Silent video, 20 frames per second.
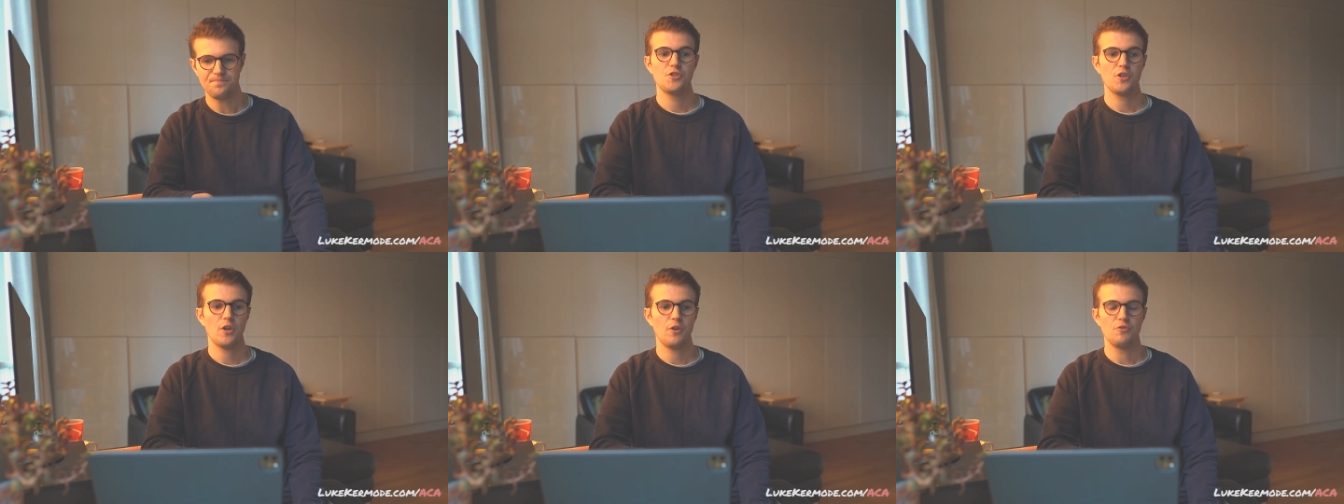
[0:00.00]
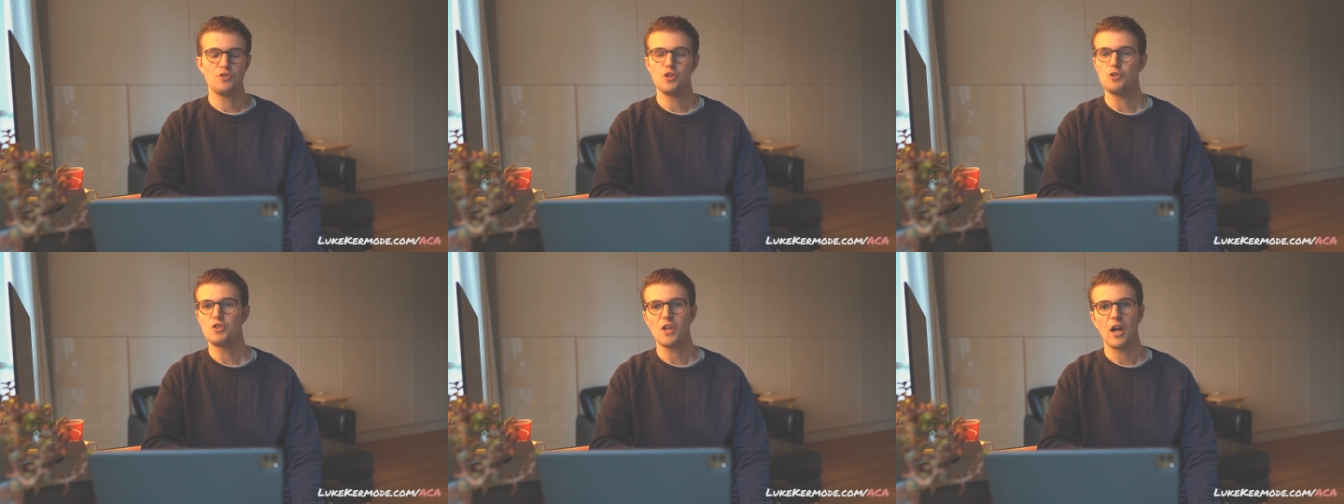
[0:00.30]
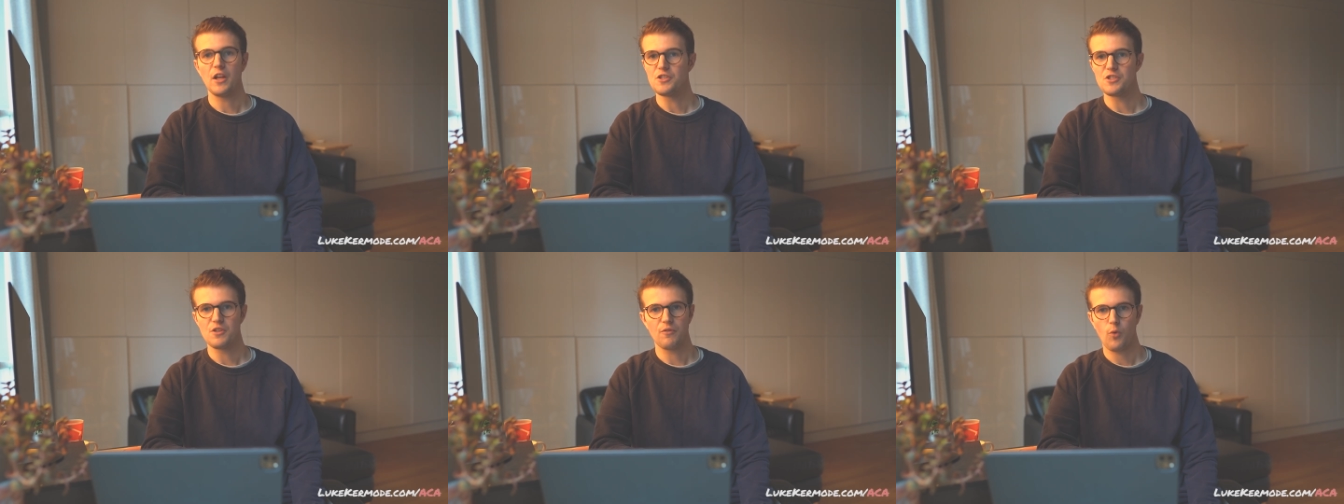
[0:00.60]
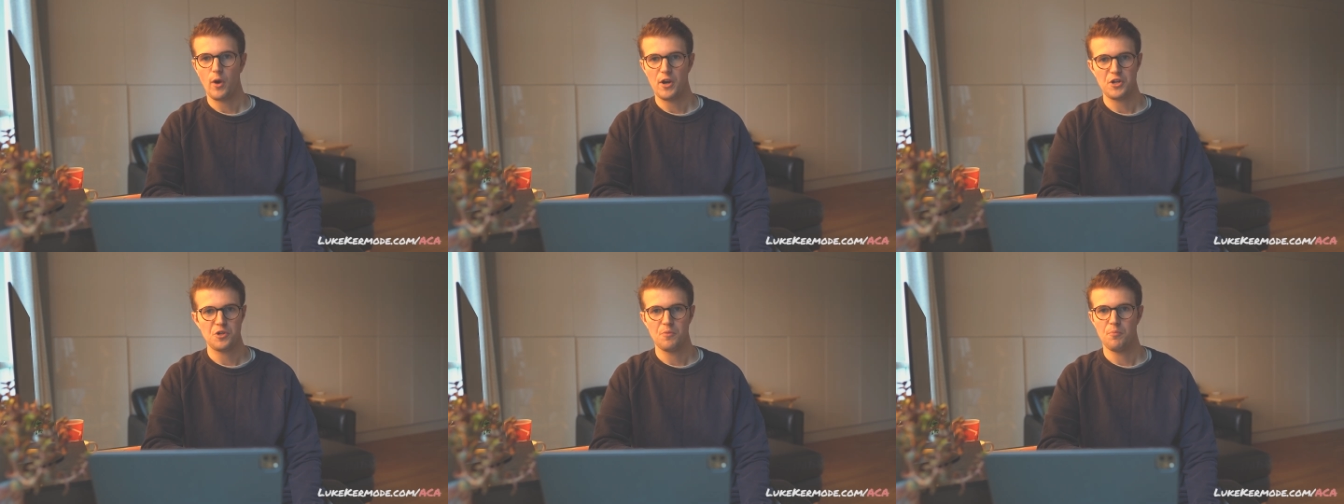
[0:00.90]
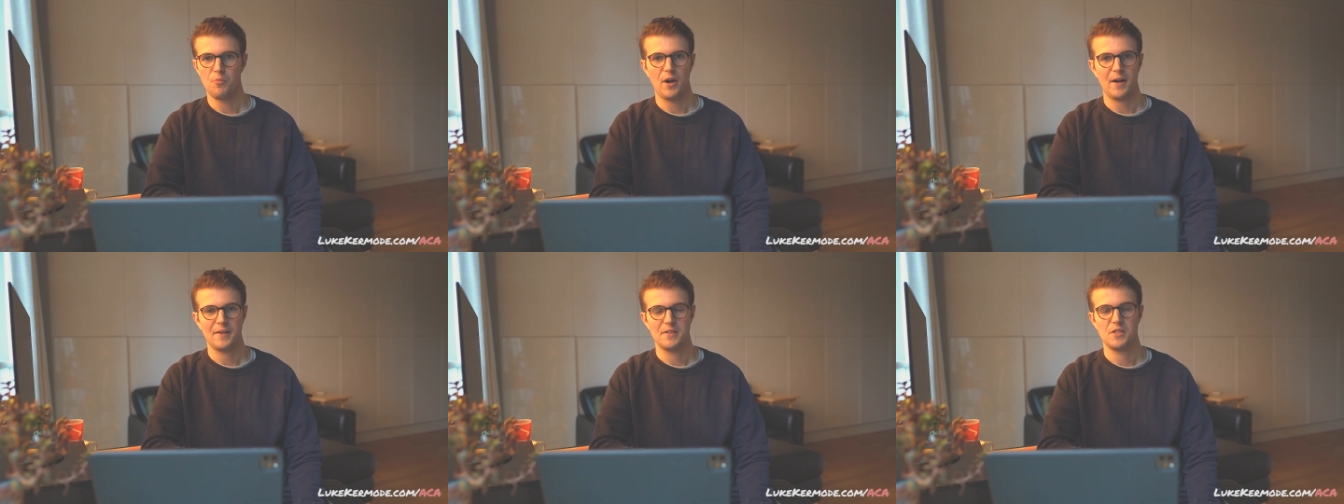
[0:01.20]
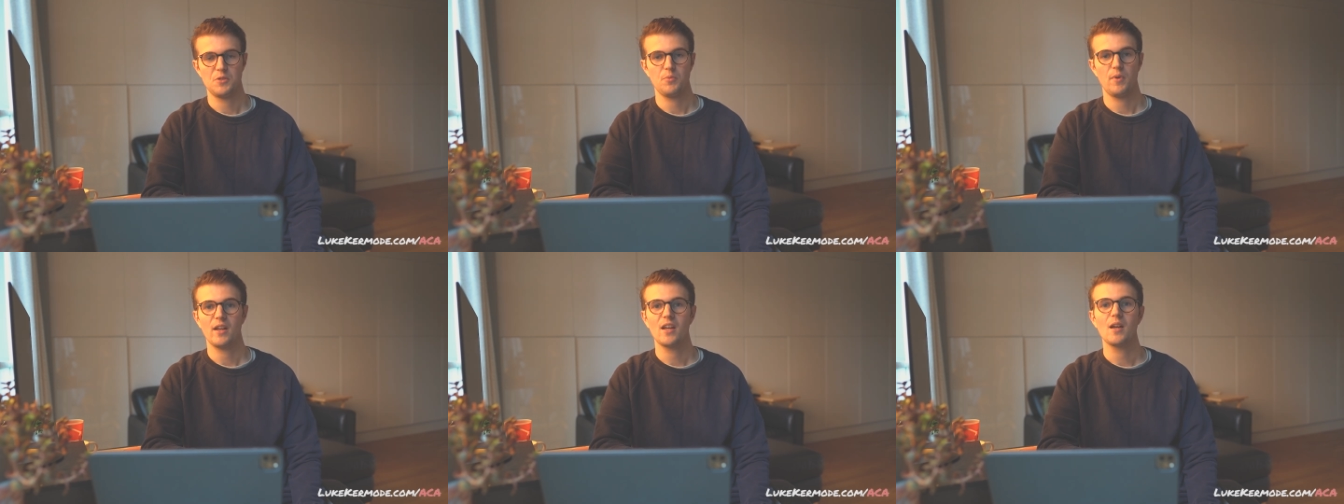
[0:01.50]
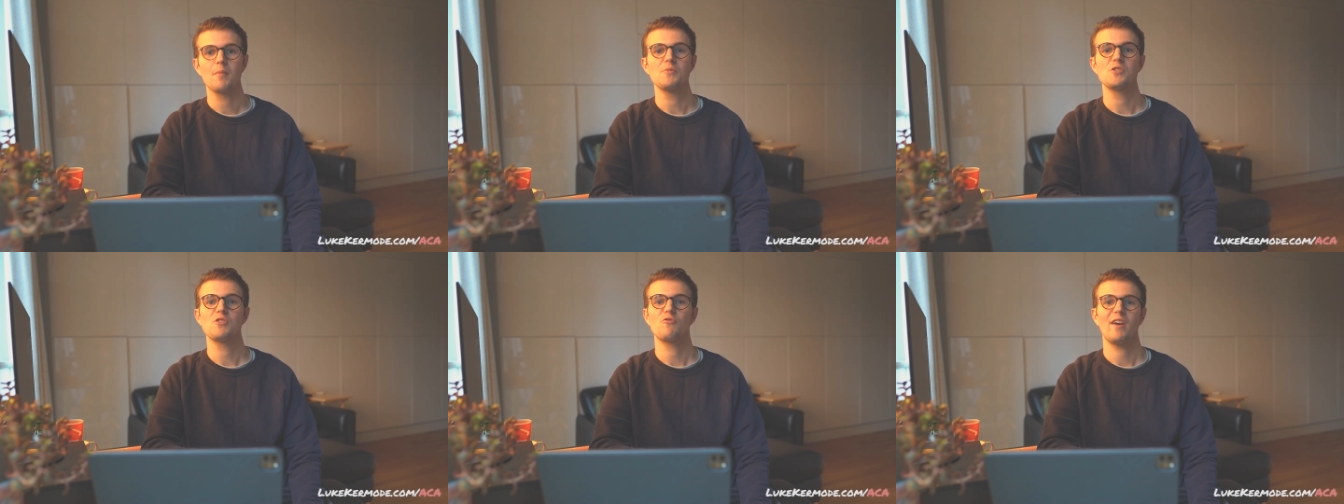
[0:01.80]
so do tons of question practice when it
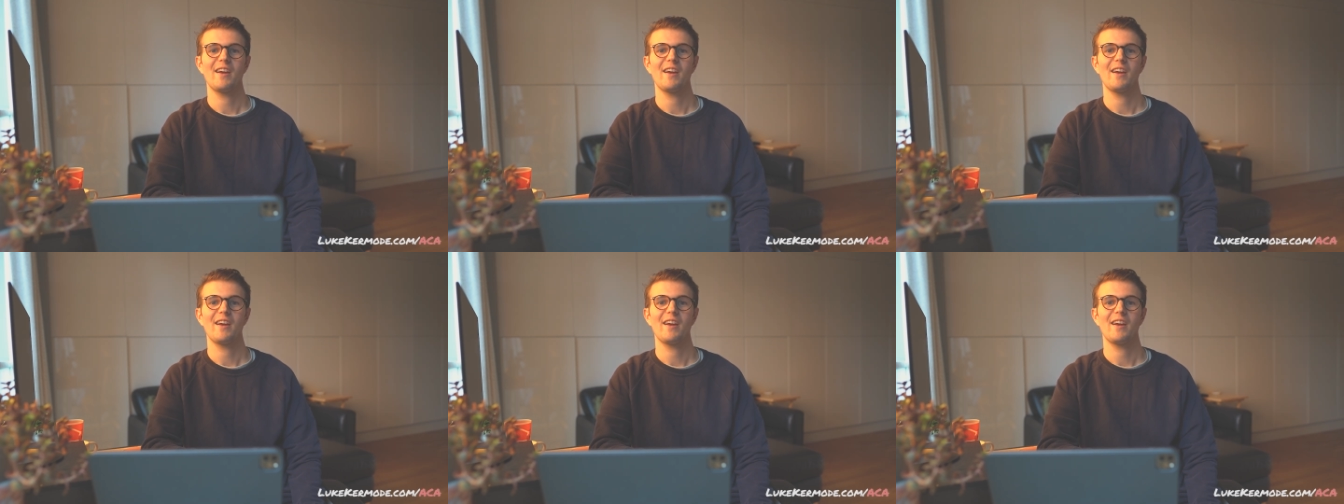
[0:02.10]
comes to